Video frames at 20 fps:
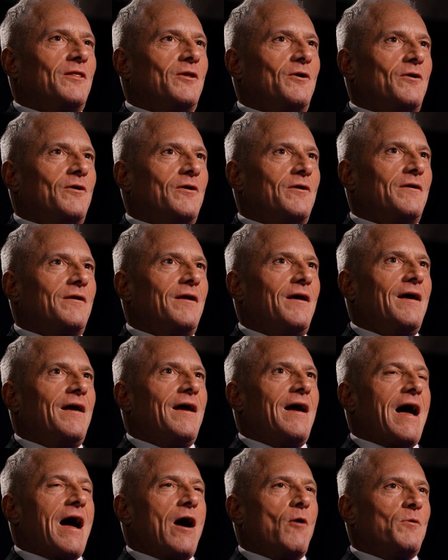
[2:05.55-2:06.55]
learn
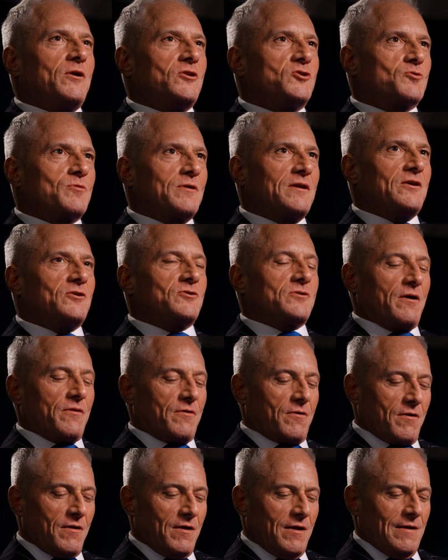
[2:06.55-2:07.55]
how we treat each
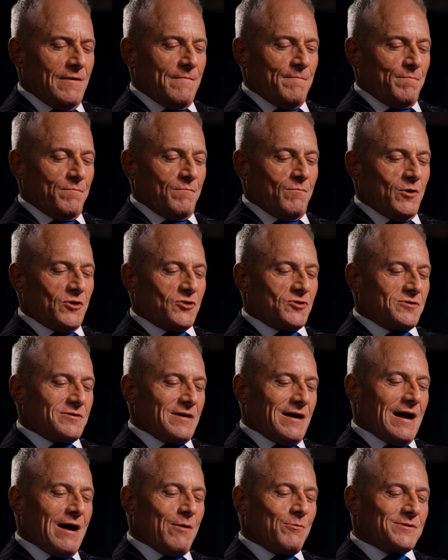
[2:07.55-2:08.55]
other, mm. which
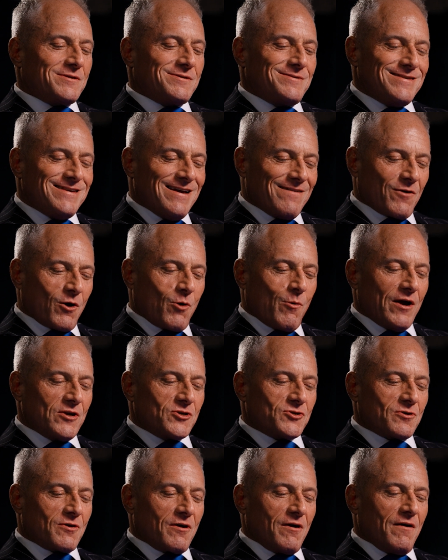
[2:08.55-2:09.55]
I was never quite
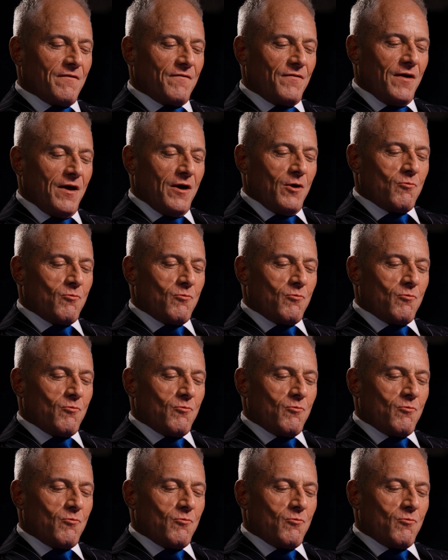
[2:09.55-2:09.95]
sure of.